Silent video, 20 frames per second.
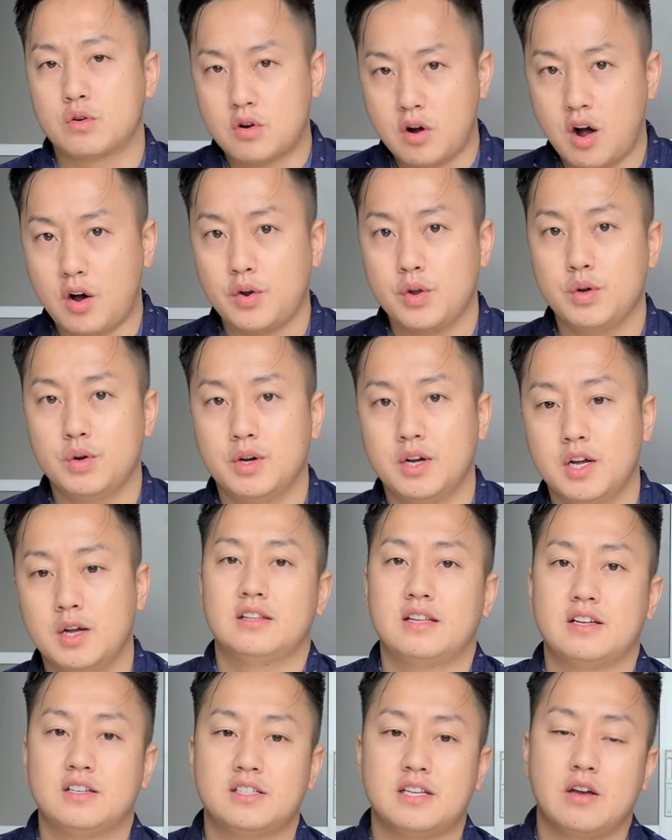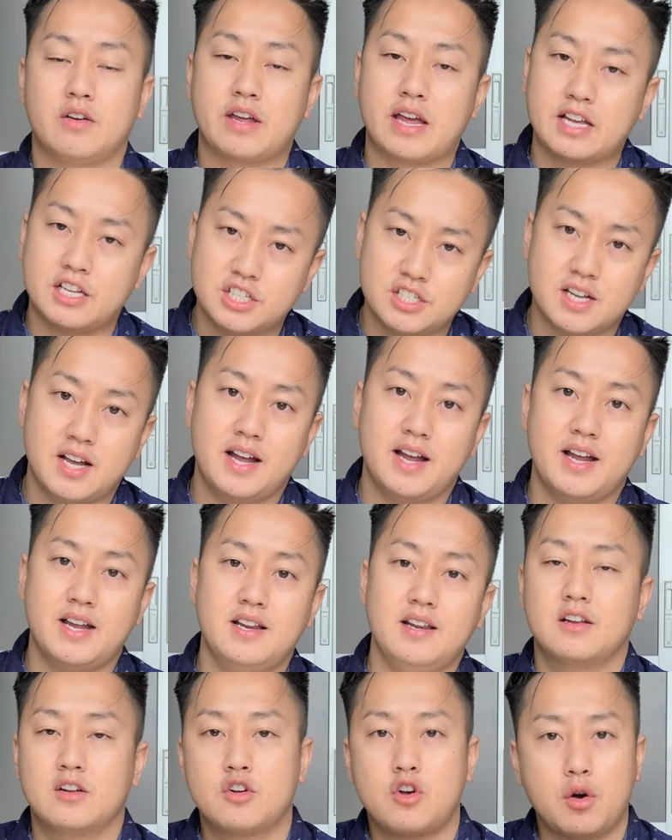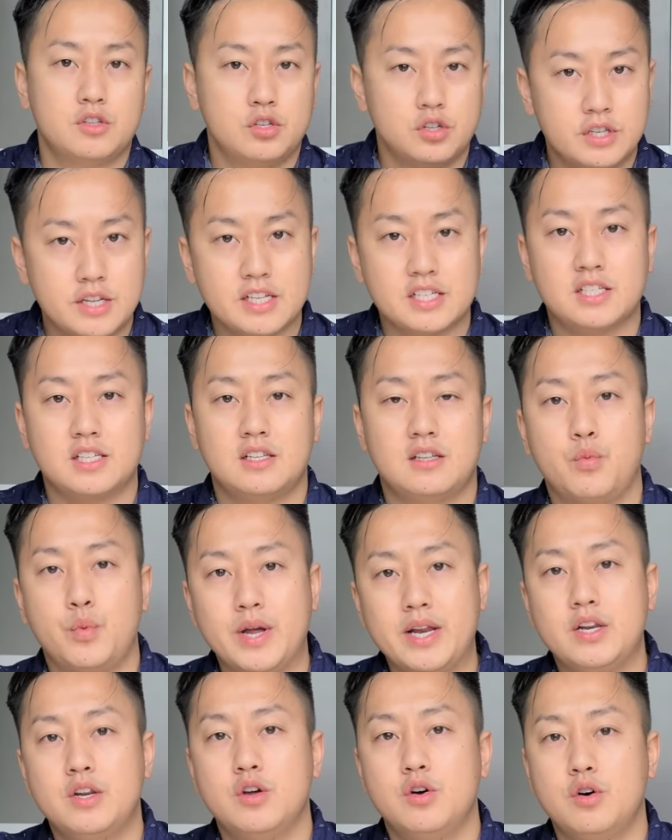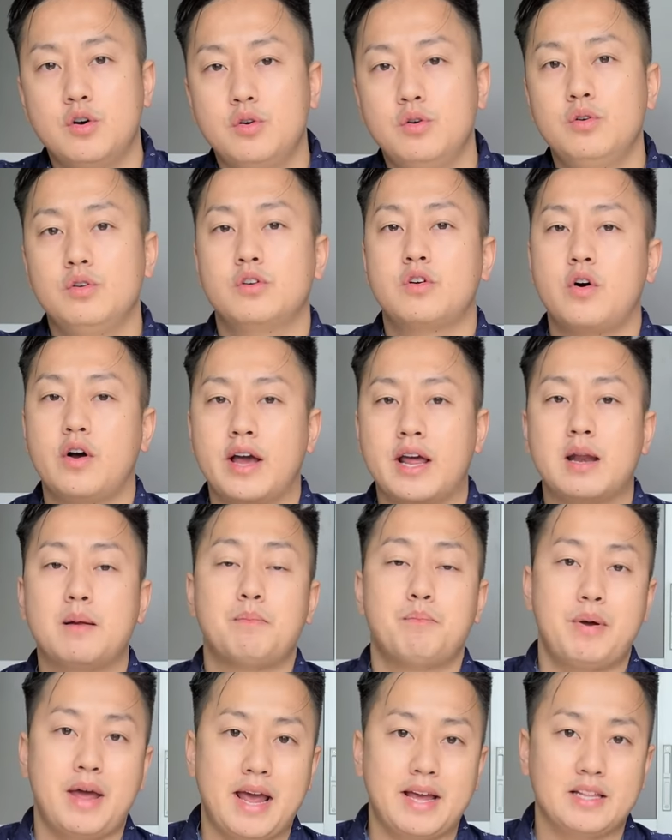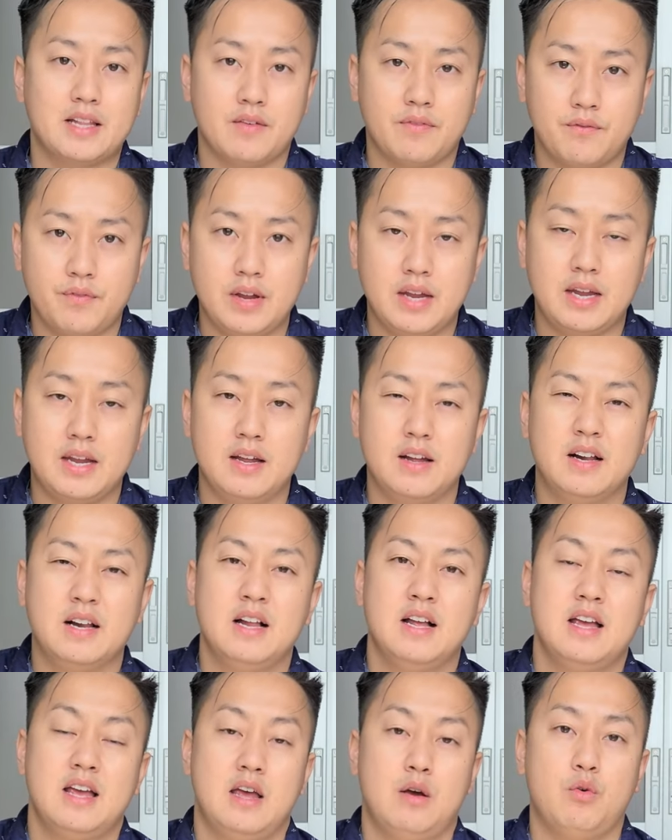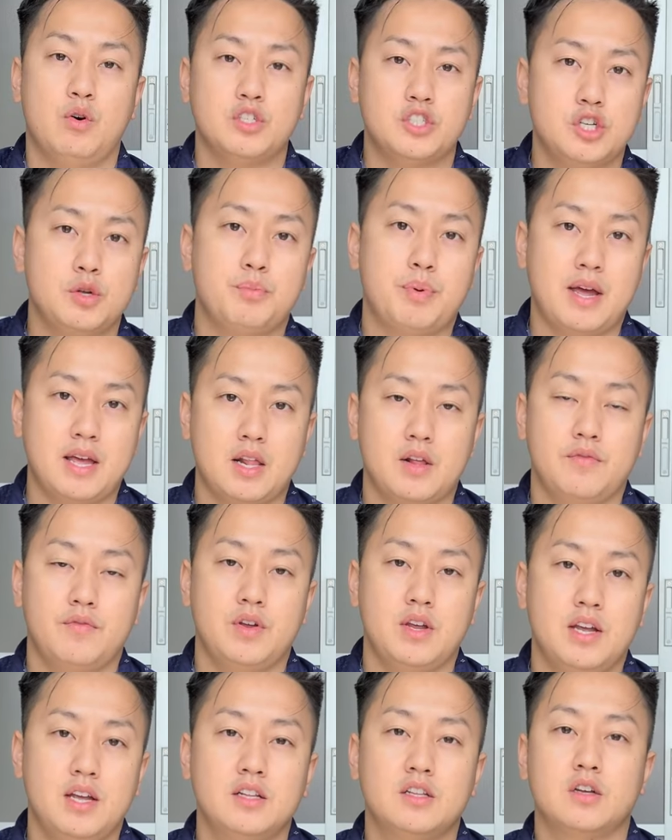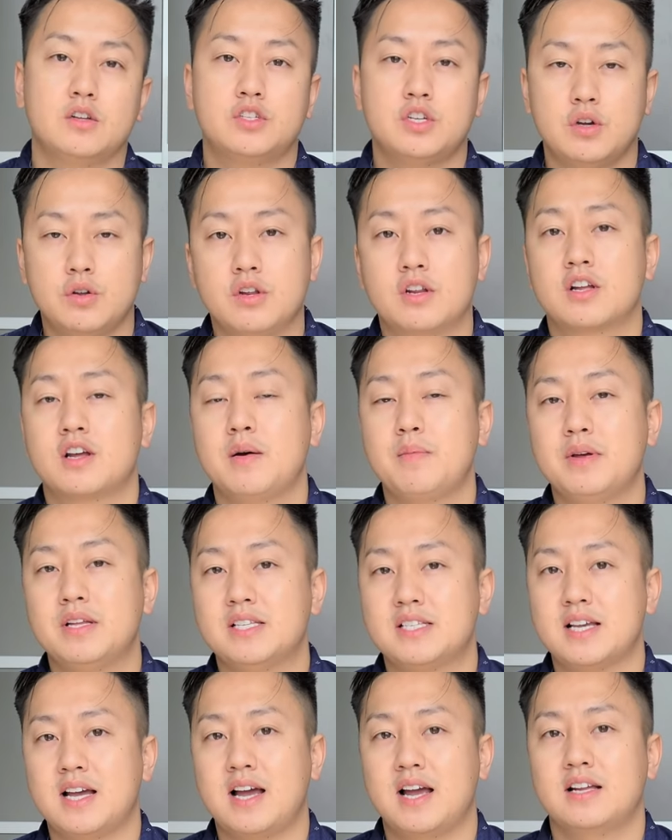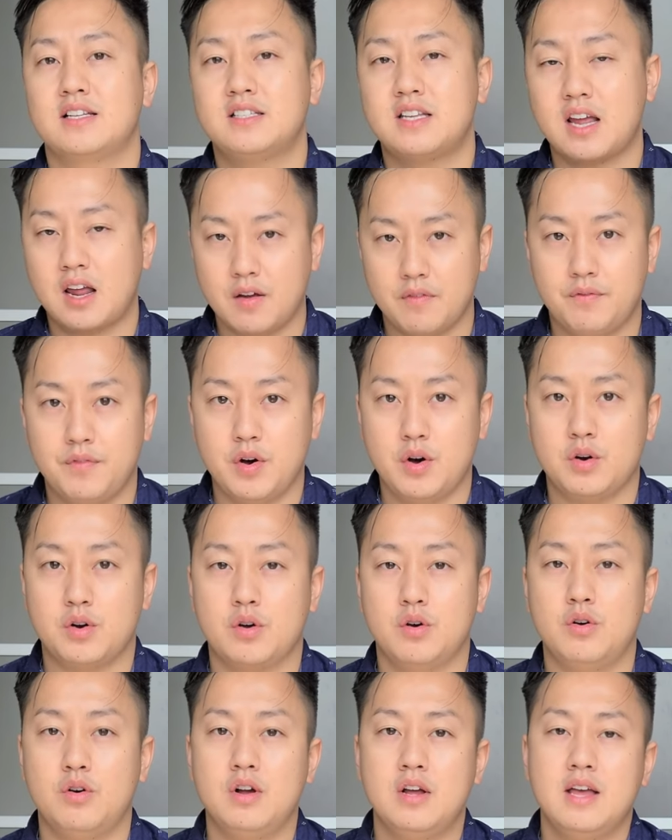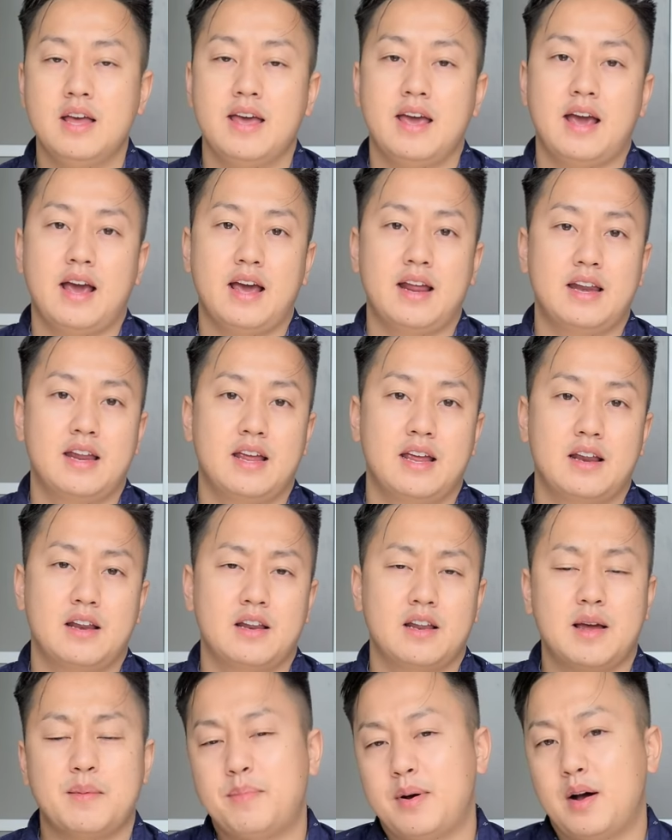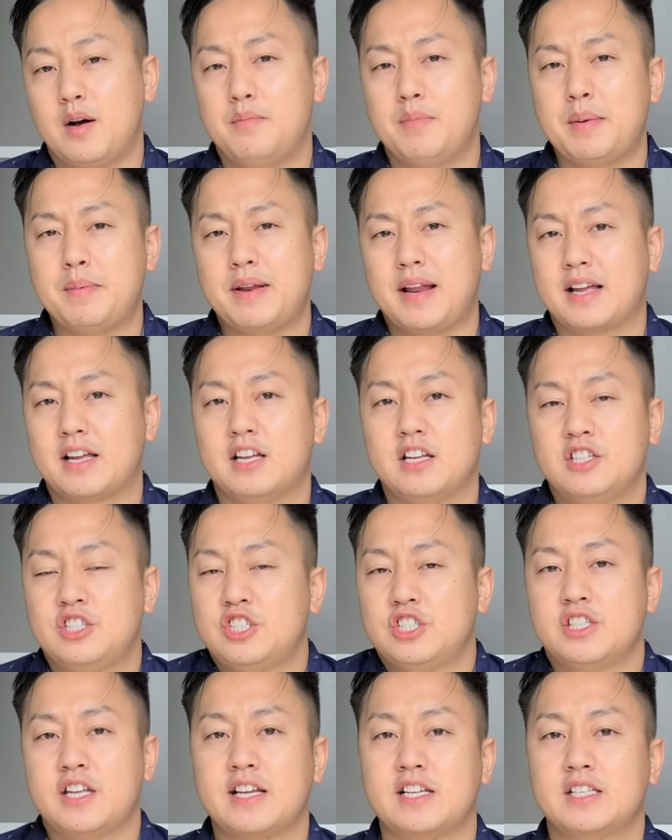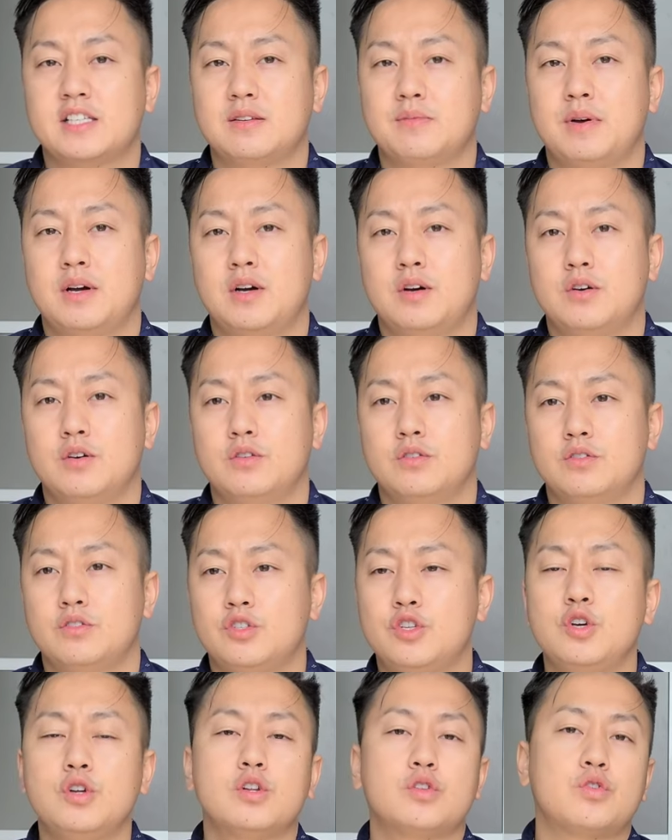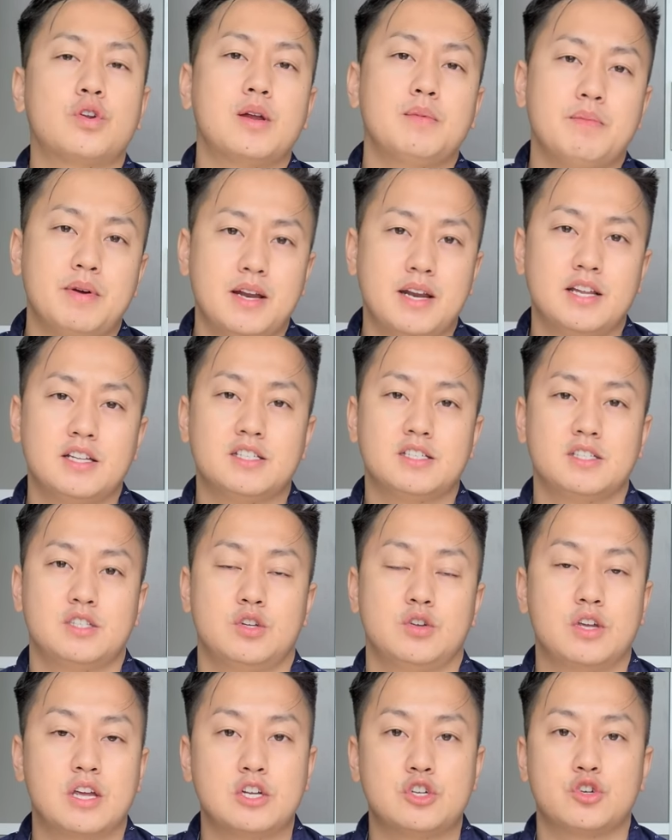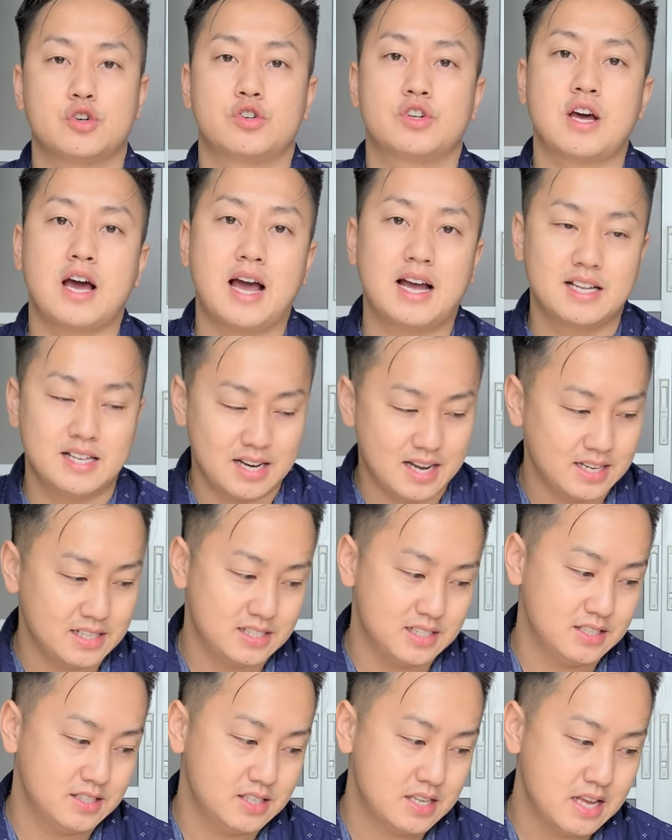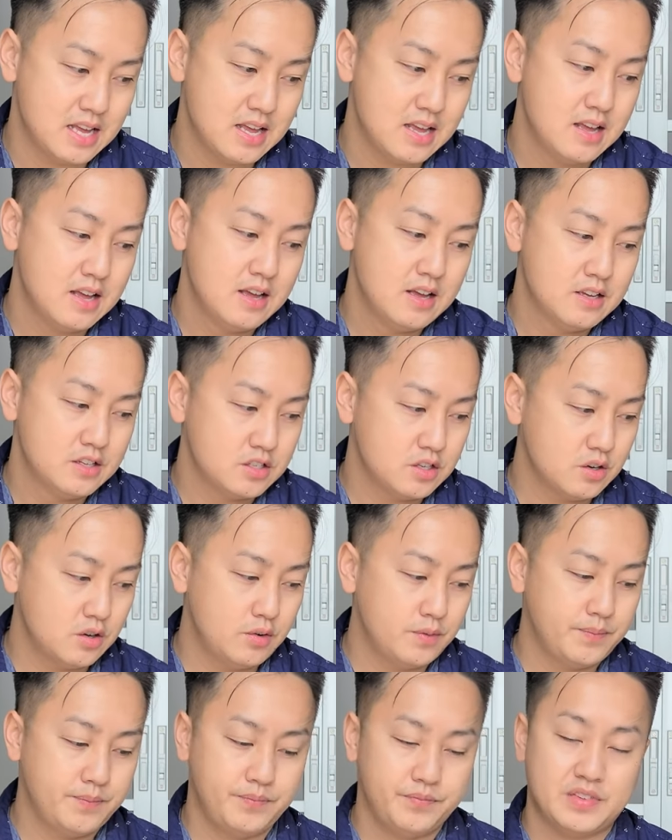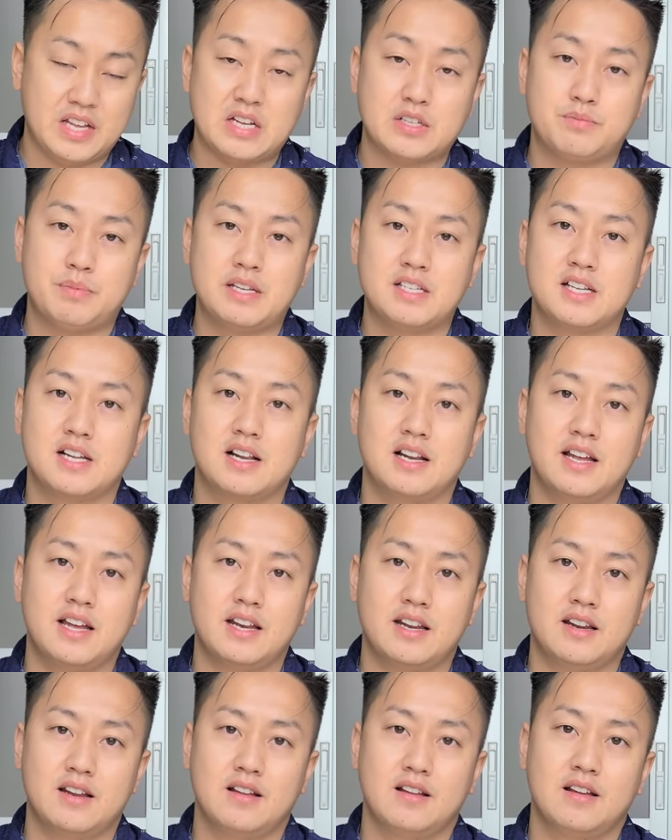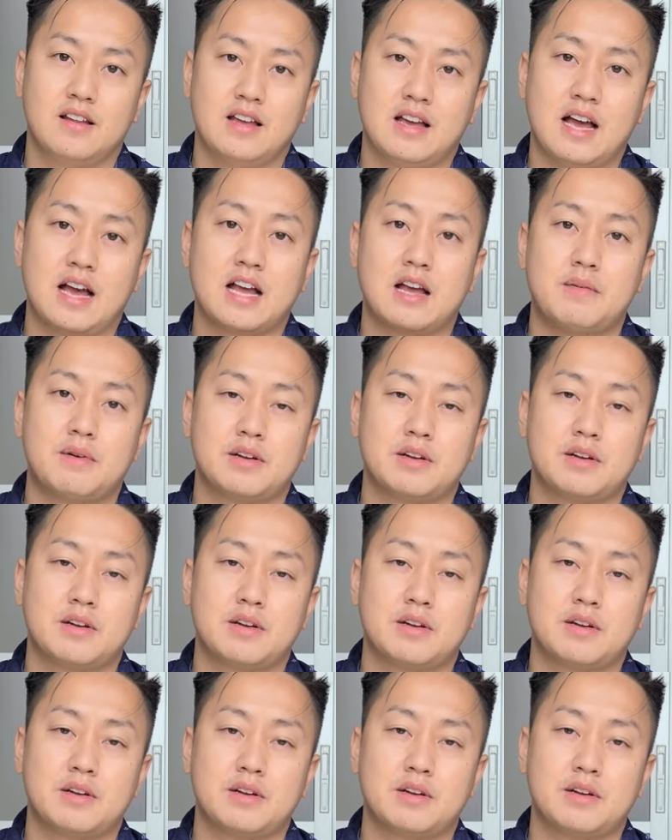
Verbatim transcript: call you up. They'll say, okay, sign, go to this window, go ahead and pay the fee. And once you pay the fee, they'll tell you to come inside, take a photo, and then about maybe like it just takes about two to three minutes to get your Thai license. So that was basically it. I got